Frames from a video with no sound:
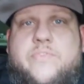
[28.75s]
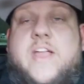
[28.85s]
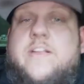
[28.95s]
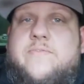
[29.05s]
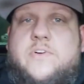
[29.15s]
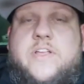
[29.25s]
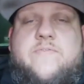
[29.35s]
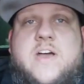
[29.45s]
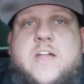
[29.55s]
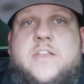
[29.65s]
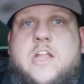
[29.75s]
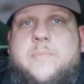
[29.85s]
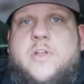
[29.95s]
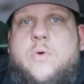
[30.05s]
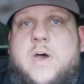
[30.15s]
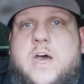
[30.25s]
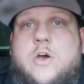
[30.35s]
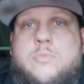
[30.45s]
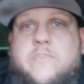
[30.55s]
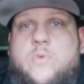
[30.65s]
thankfully find it up in
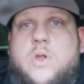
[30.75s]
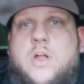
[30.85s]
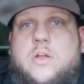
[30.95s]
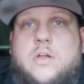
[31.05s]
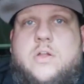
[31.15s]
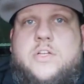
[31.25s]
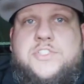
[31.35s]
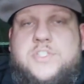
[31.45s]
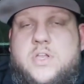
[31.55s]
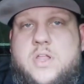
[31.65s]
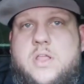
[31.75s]
Ohio before it got crushed.